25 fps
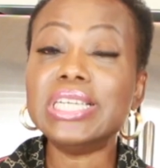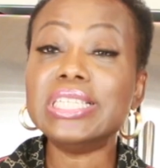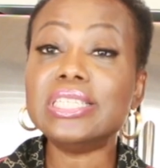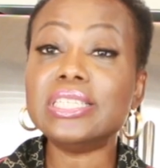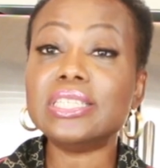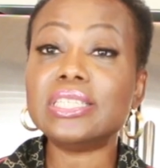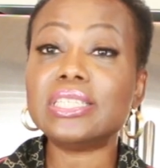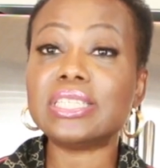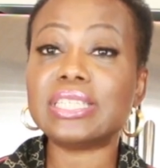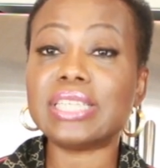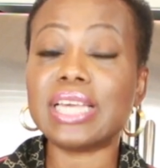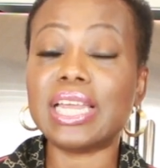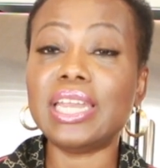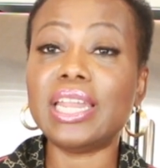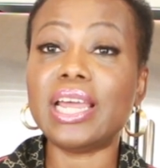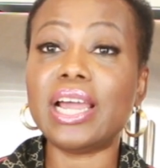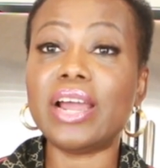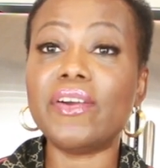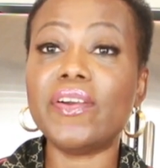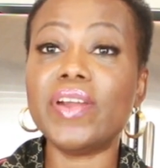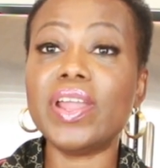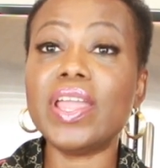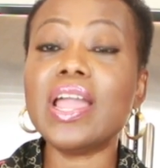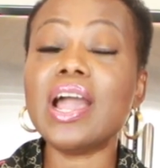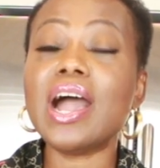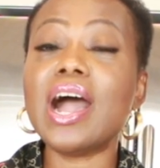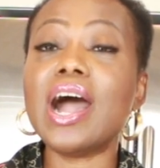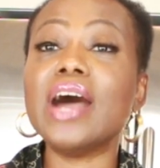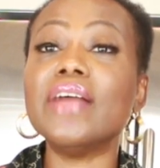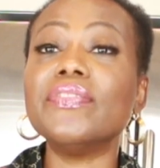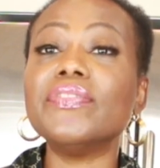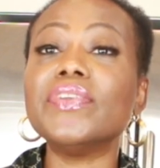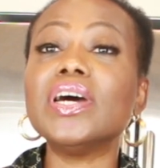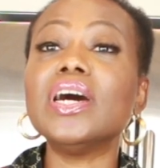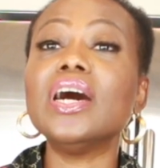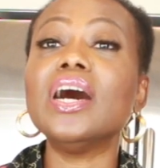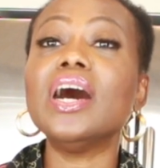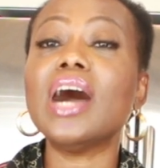the celery,
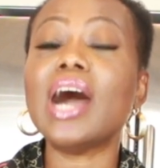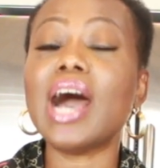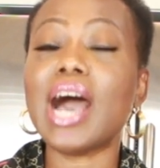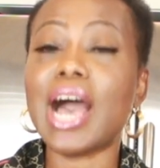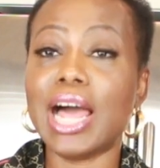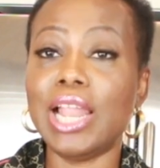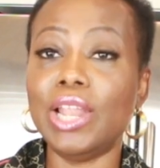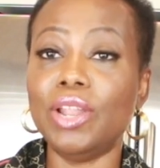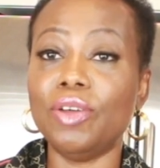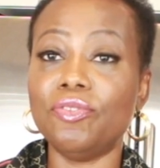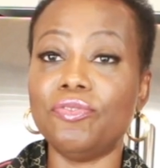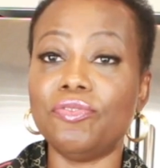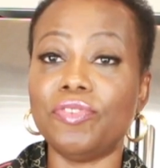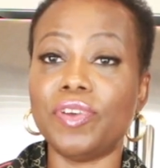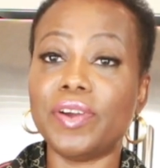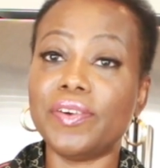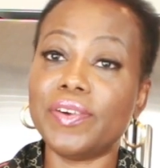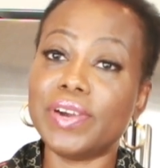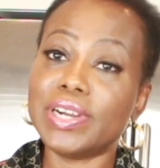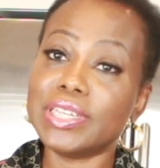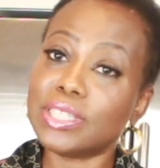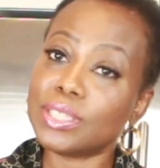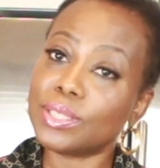and the aloe vera.